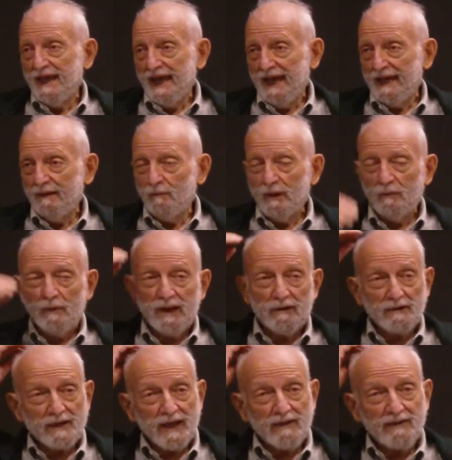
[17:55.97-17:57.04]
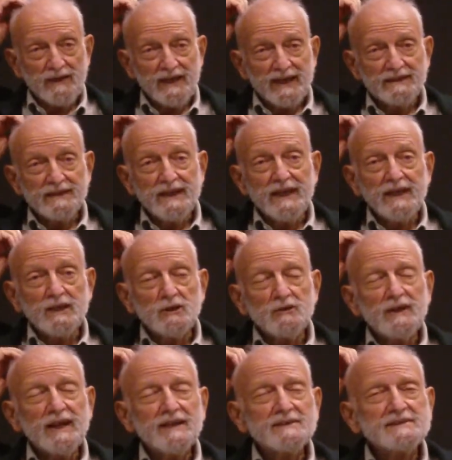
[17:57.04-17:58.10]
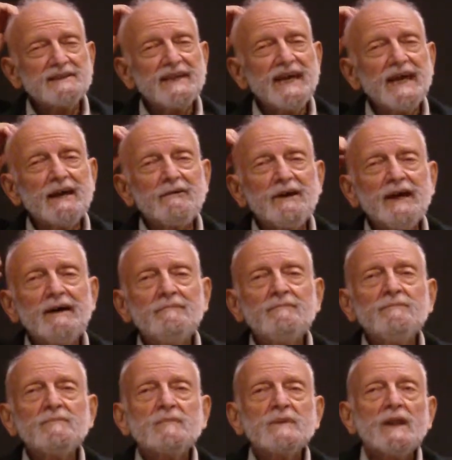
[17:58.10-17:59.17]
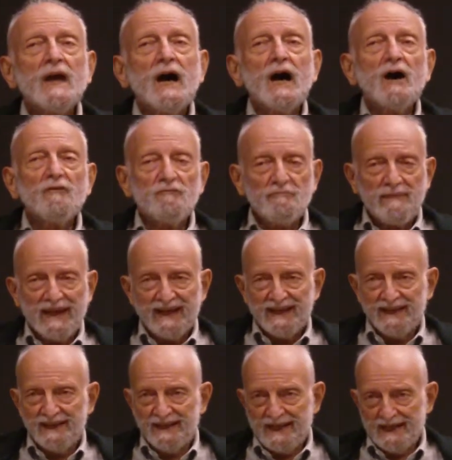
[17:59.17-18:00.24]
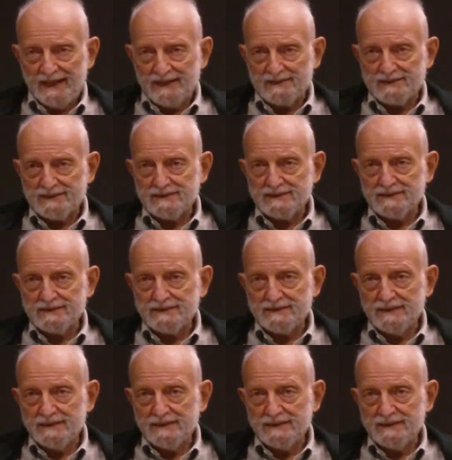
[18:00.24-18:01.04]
And in one way or another, you get into the area of meta-analysis.